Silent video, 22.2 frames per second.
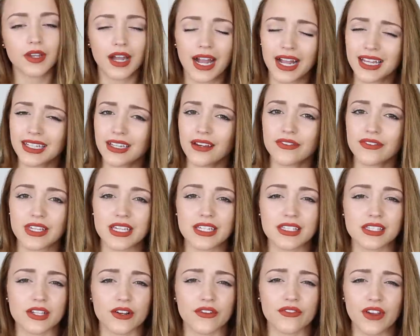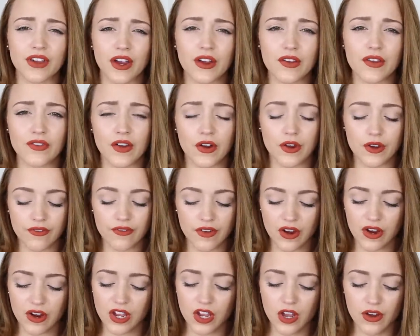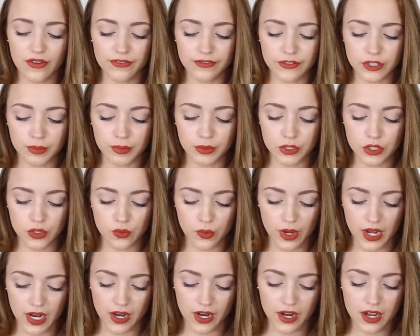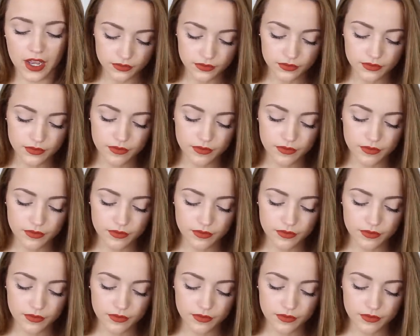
I love these. They're very, very, very comfortable to wear.